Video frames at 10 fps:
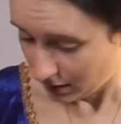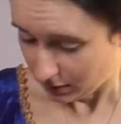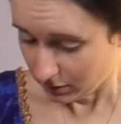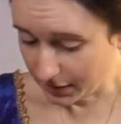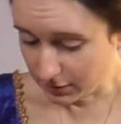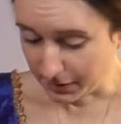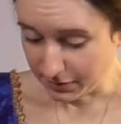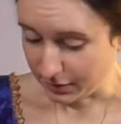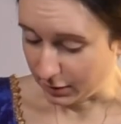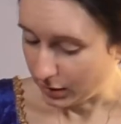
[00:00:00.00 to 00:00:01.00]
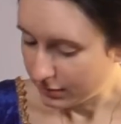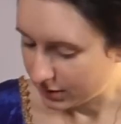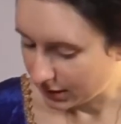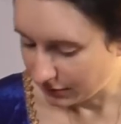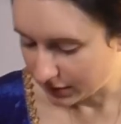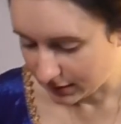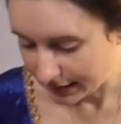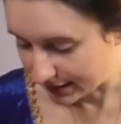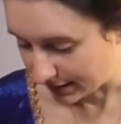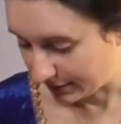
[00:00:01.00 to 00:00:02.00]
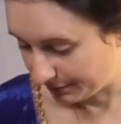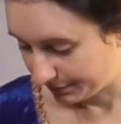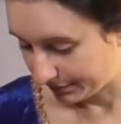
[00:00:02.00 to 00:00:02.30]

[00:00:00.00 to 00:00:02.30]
"About a month ago I received this letter,